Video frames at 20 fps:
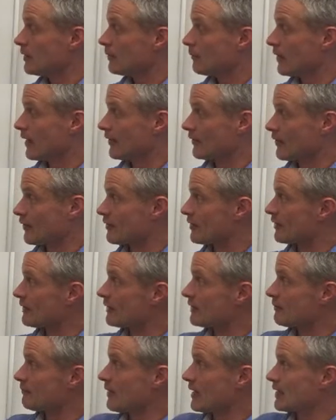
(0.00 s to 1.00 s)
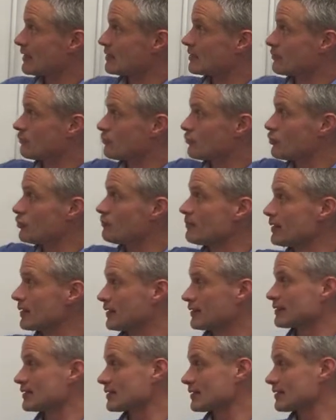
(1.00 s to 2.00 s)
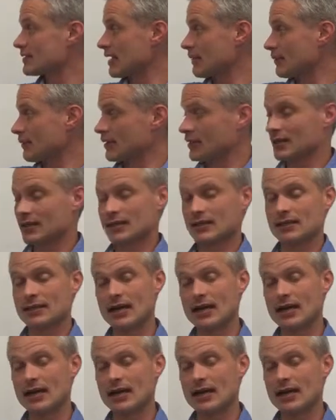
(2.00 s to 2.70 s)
But the thing that makes the ruminant stomach